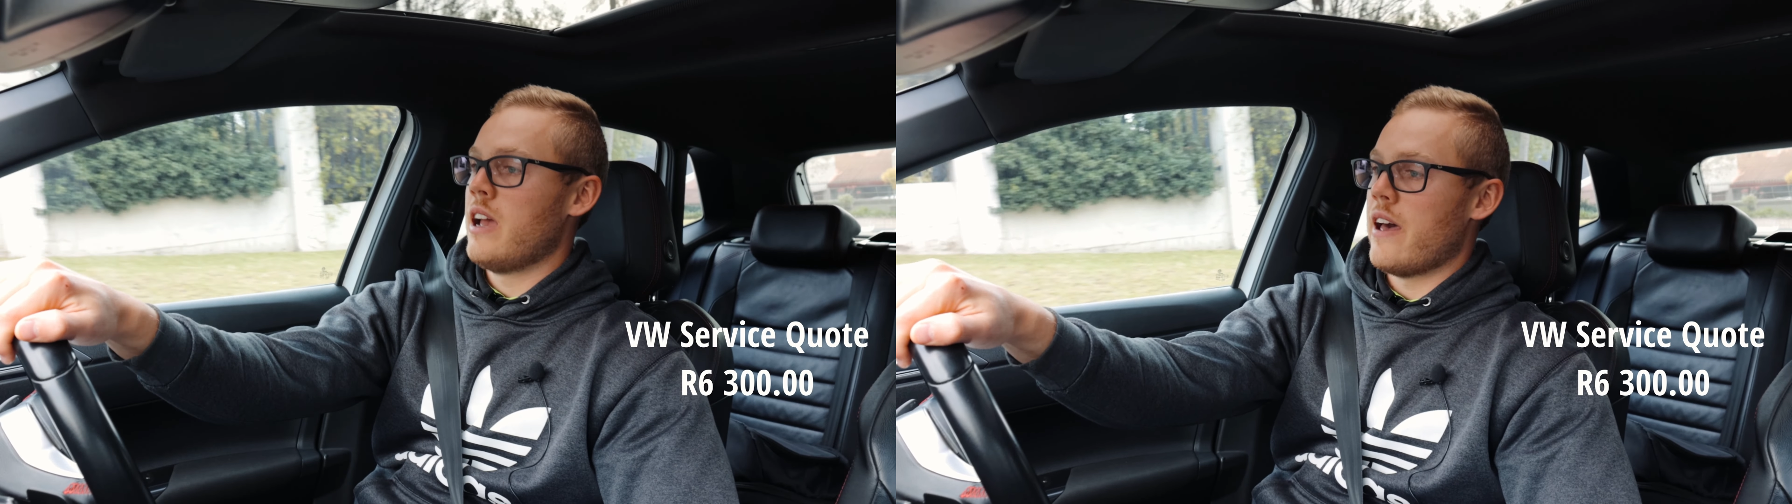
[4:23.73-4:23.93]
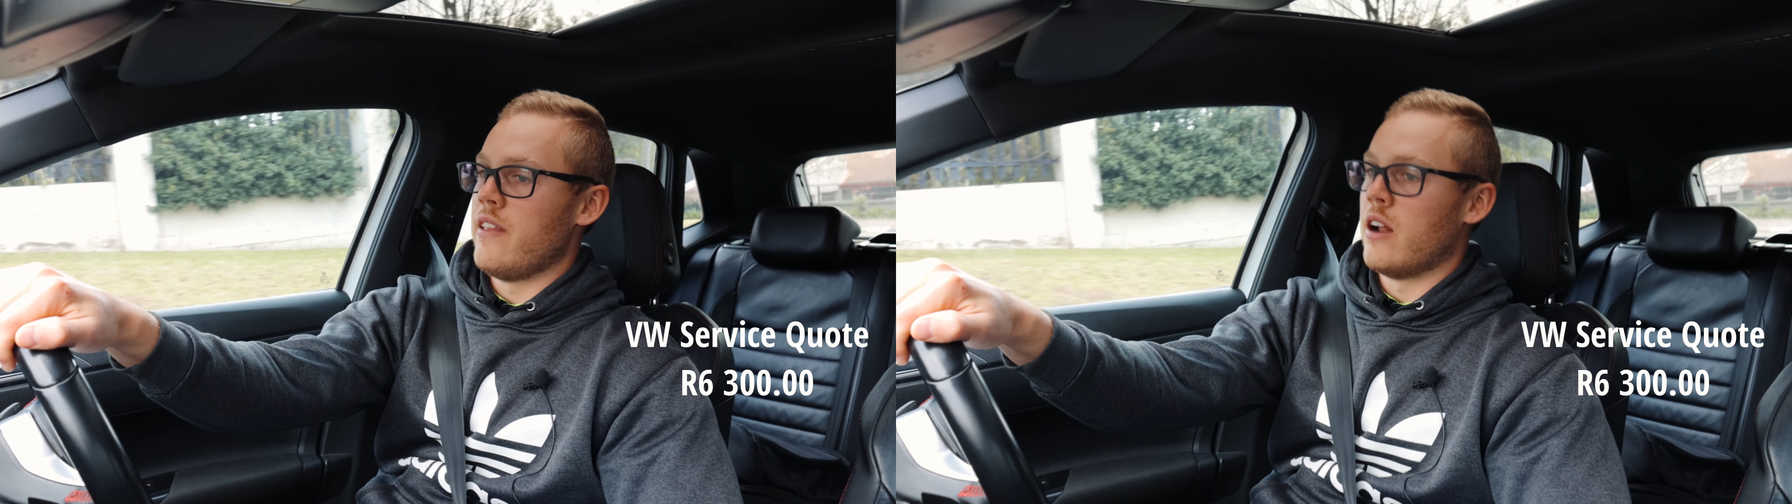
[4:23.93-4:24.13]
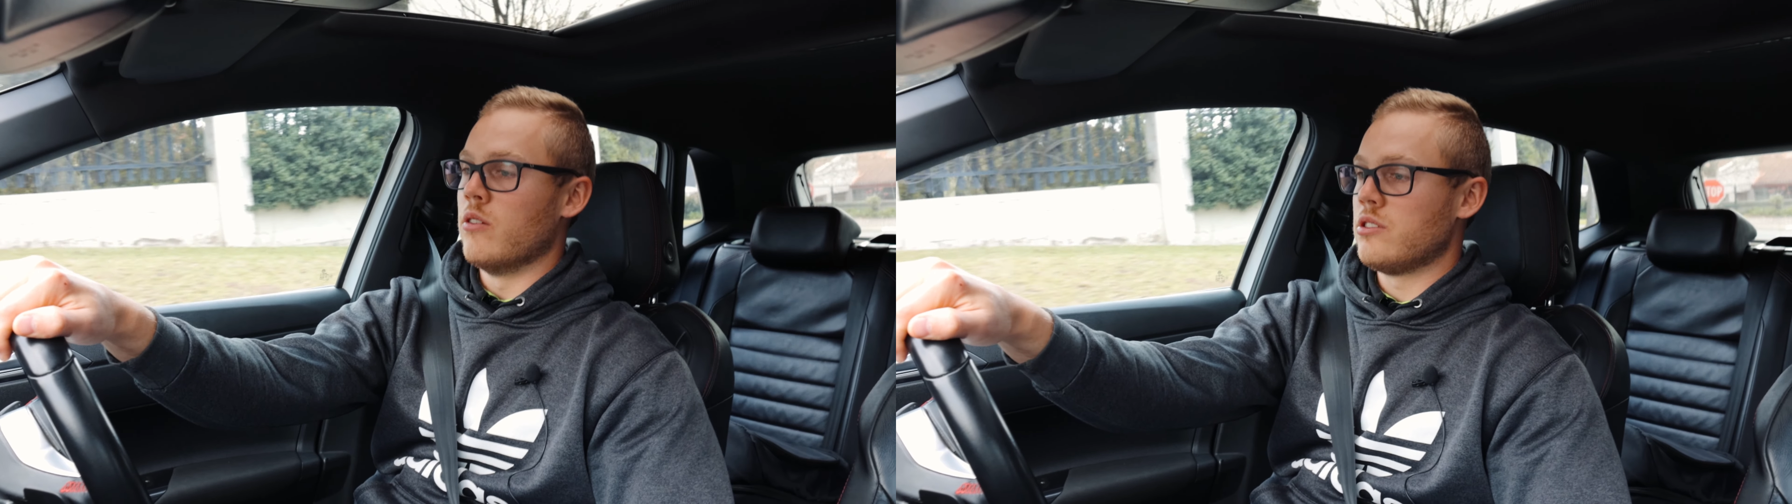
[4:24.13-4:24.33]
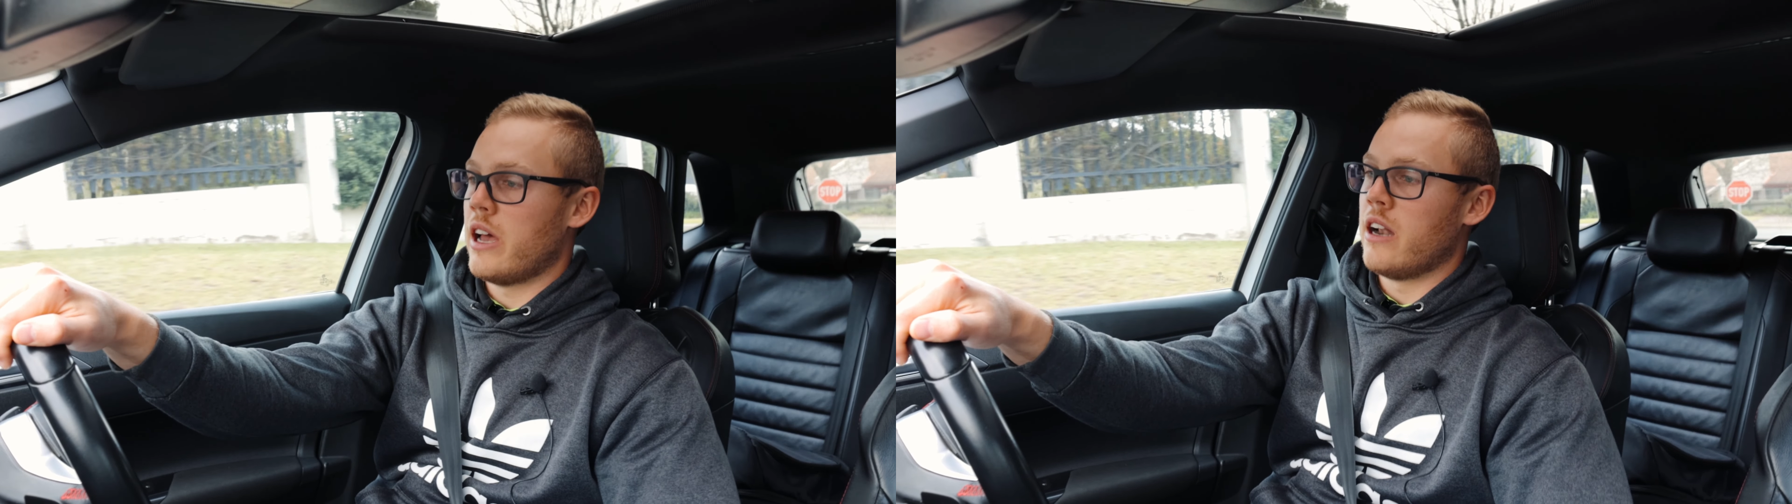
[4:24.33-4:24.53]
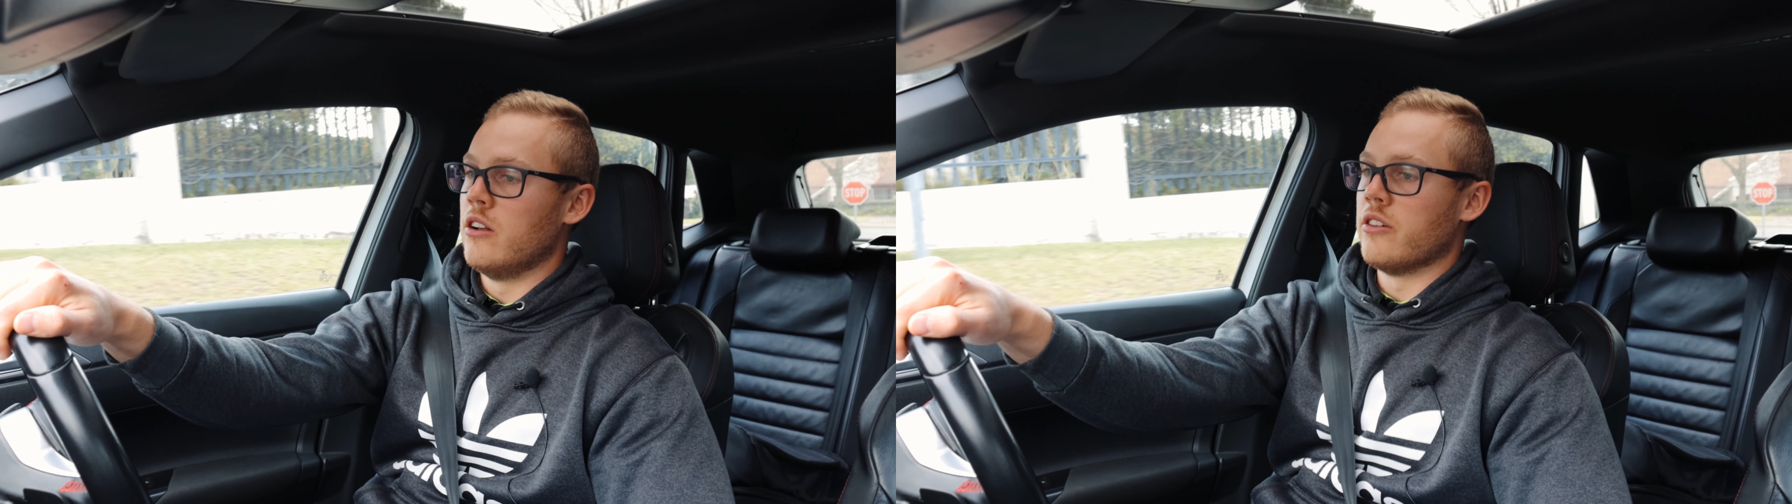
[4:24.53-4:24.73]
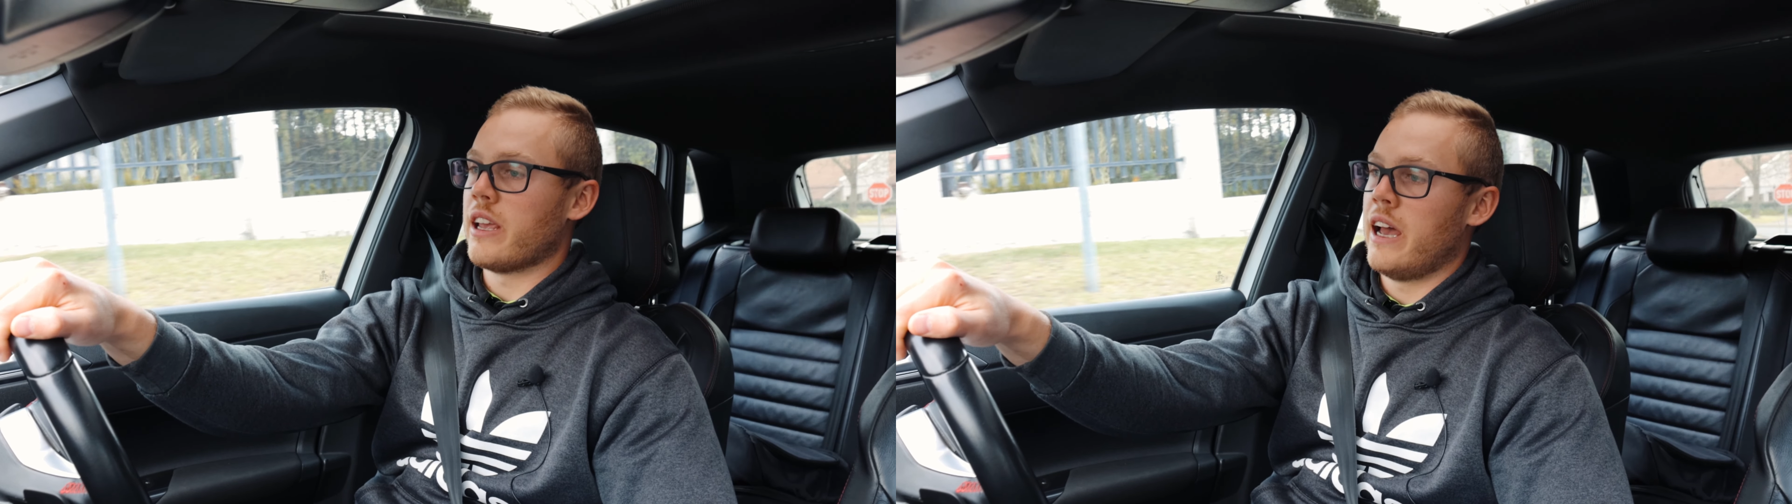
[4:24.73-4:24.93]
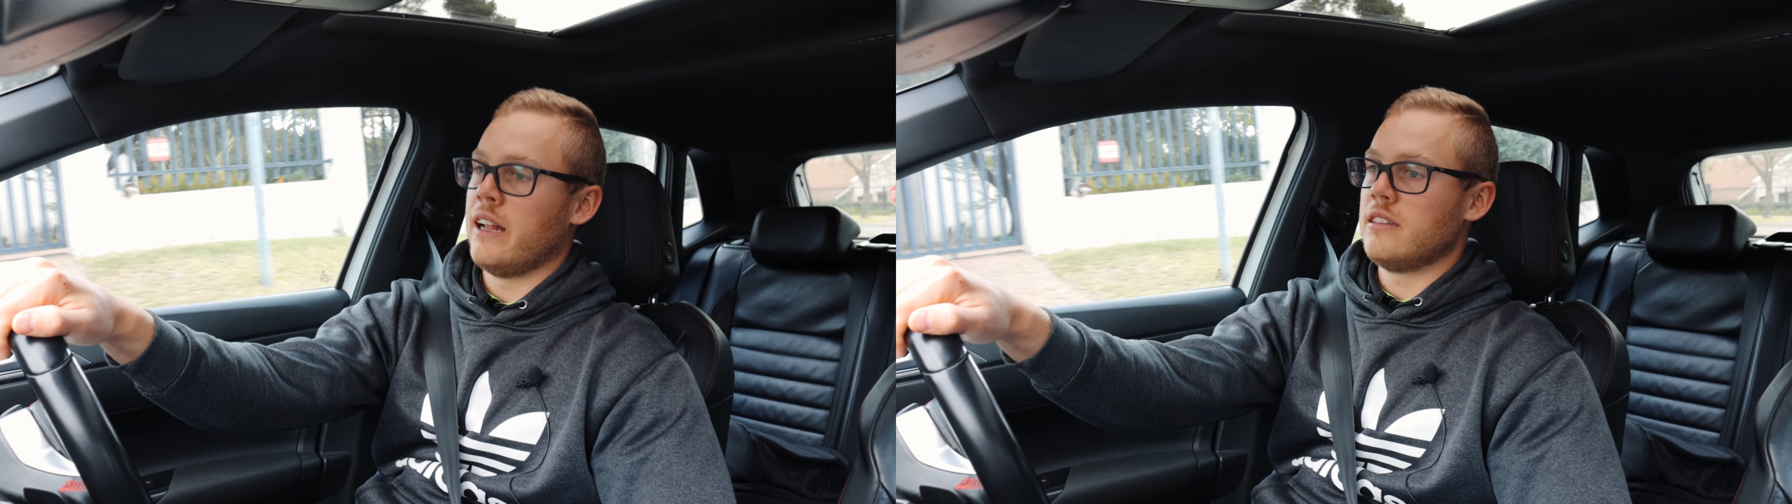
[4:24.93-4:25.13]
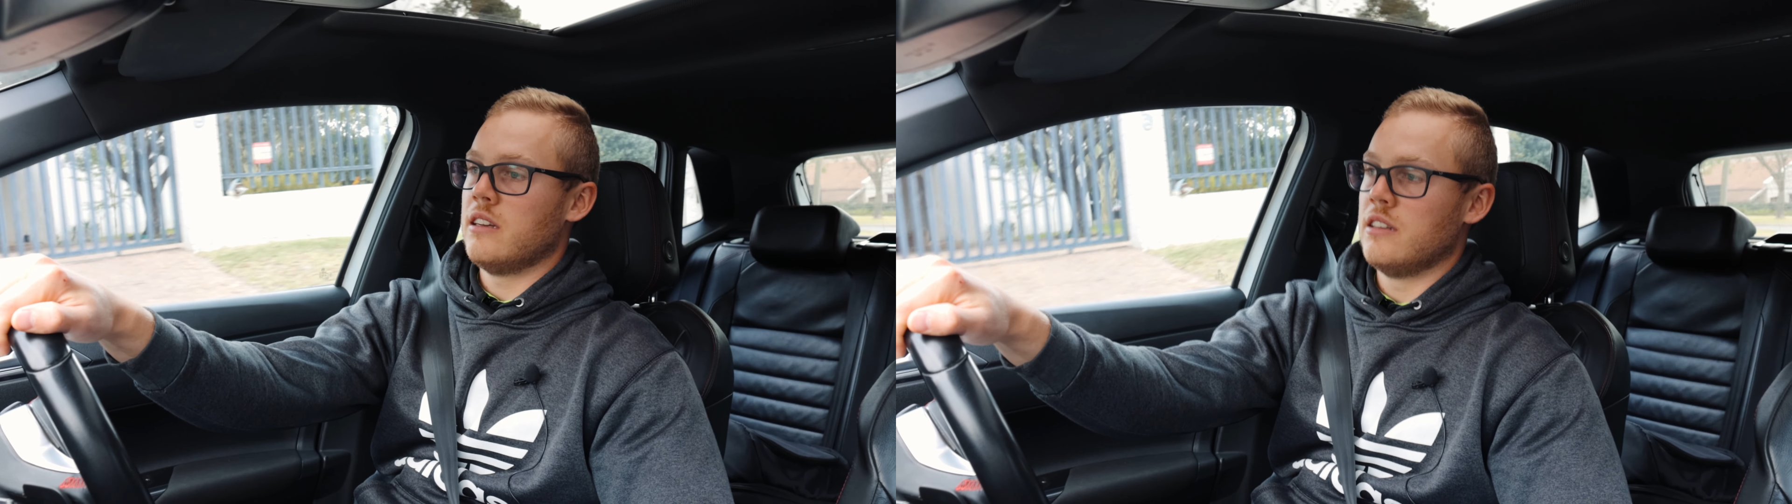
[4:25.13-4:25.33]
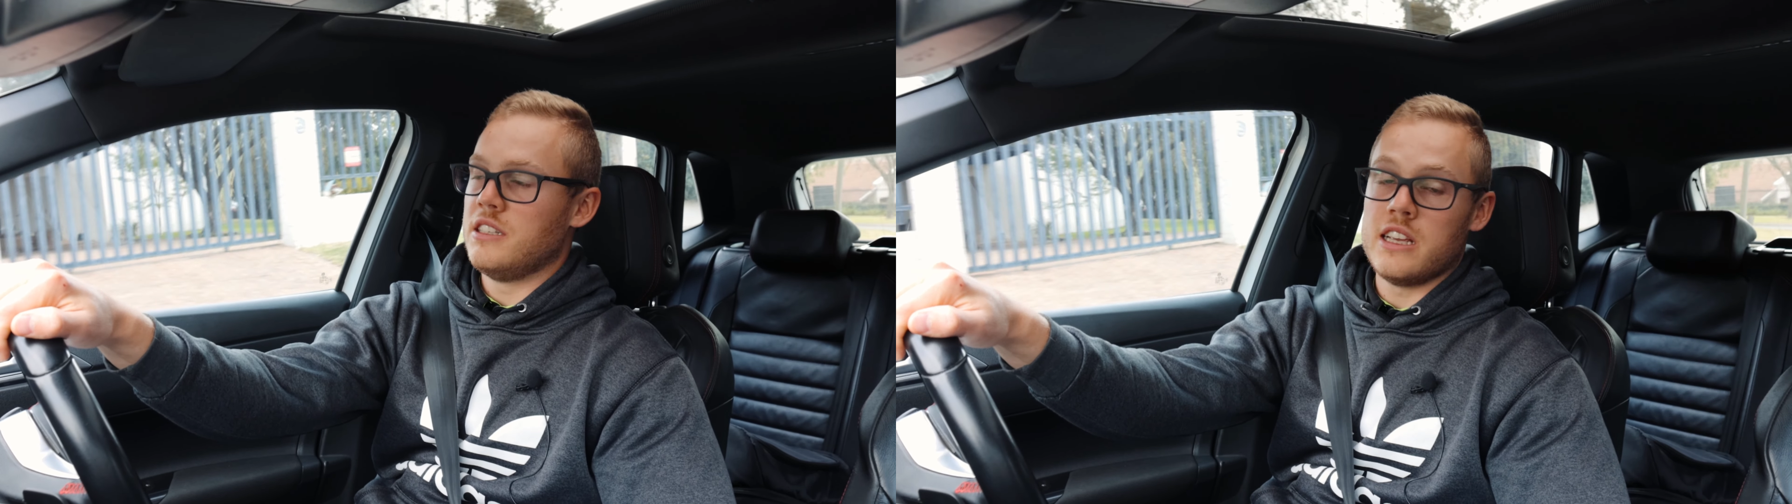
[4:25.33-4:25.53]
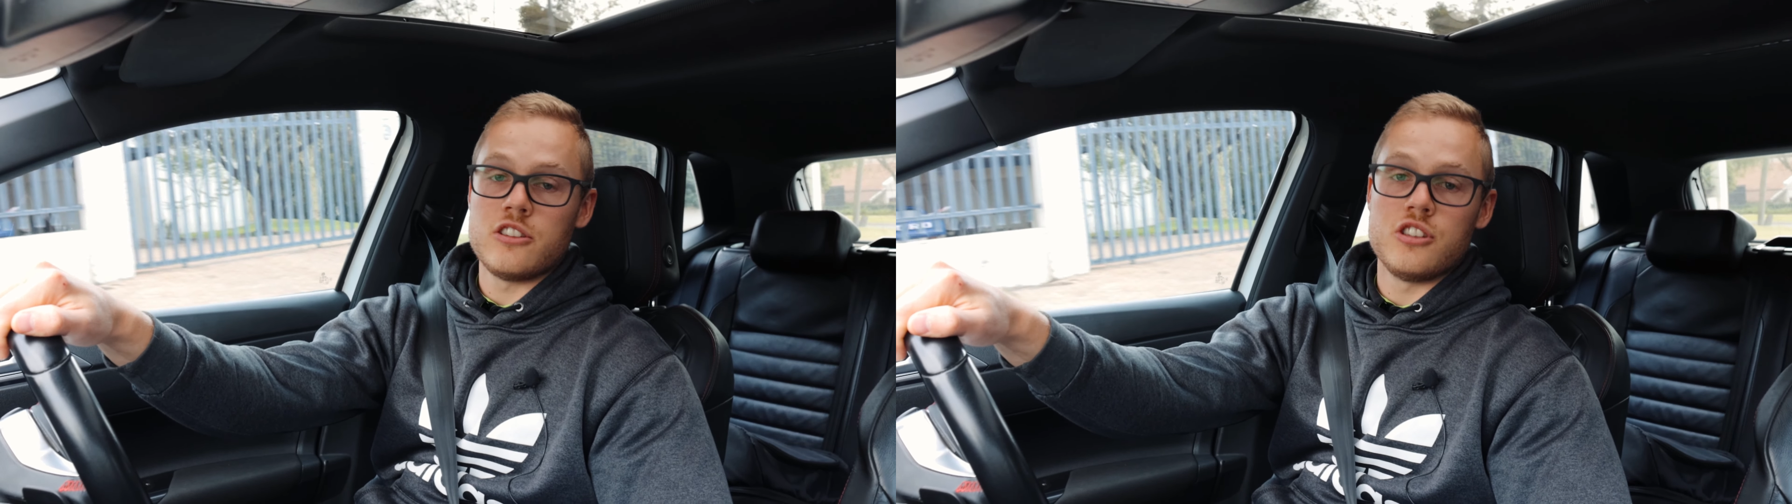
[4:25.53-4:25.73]
And then I also had a look at a
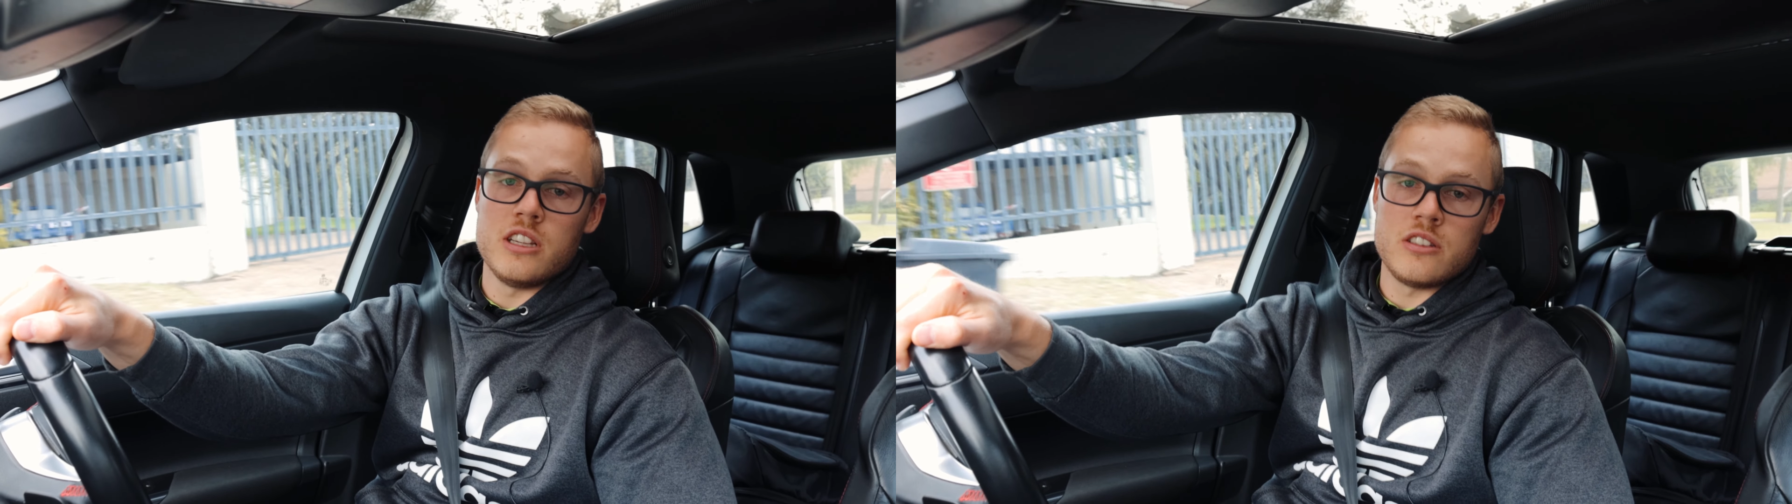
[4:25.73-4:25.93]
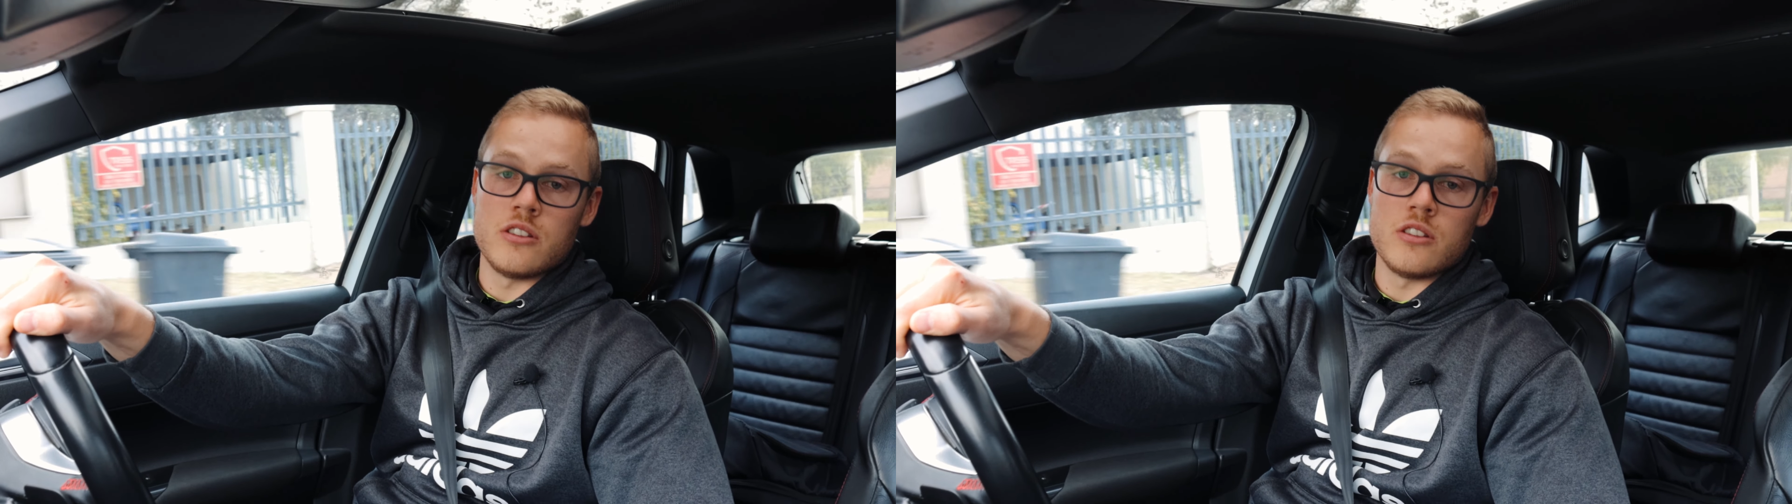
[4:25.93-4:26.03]
DSG